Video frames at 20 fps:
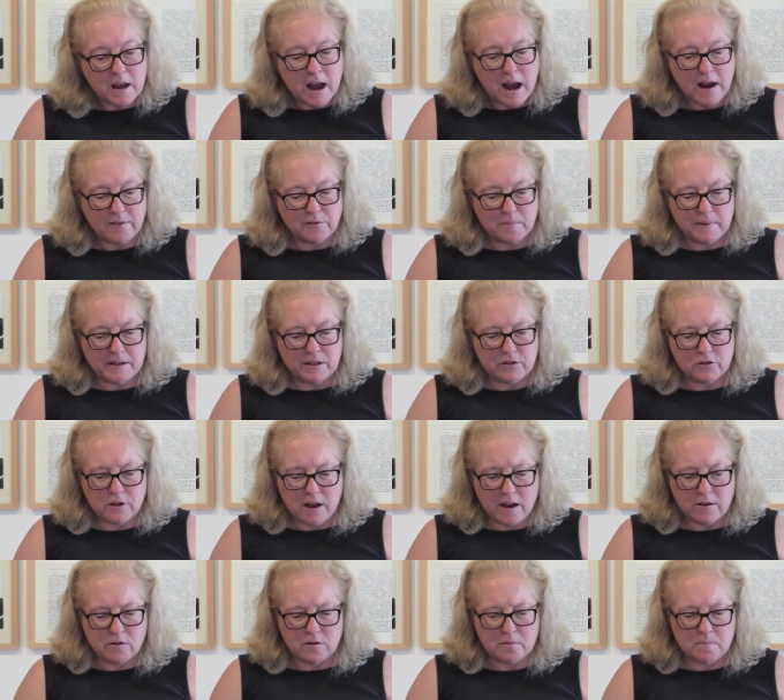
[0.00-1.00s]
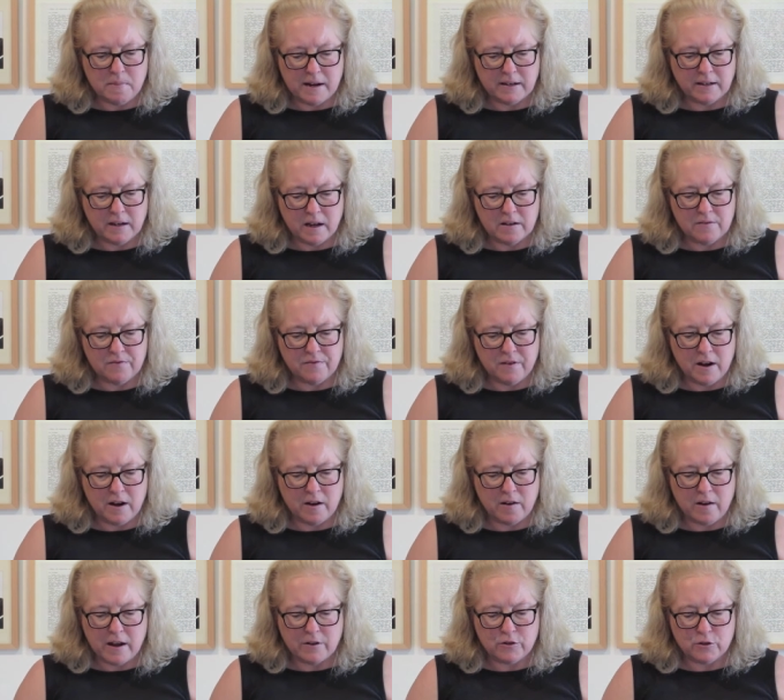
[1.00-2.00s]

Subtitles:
after being shattered by gunfire at